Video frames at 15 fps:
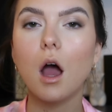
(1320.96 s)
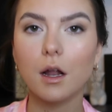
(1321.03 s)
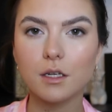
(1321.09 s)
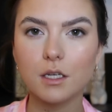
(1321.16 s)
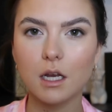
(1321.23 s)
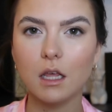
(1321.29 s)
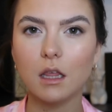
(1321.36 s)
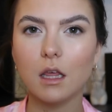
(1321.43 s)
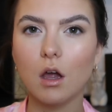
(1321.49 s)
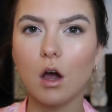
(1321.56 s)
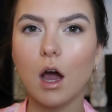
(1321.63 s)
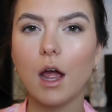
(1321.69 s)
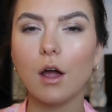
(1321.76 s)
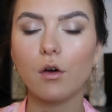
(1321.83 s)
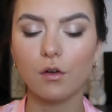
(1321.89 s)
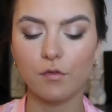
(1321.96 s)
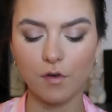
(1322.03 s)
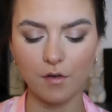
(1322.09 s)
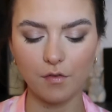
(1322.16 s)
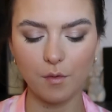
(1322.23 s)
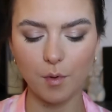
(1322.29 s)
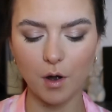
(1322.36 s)
underneath the eye on a
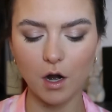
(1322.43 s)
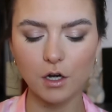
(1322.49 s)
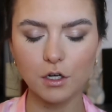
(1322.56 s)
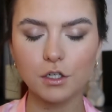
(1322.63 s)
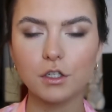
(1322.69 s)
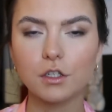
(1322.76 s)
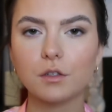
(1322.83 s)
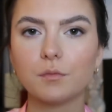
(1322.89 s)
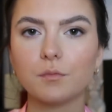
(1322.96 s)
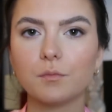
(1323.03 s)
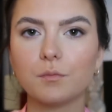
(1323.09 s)
fluffy brush.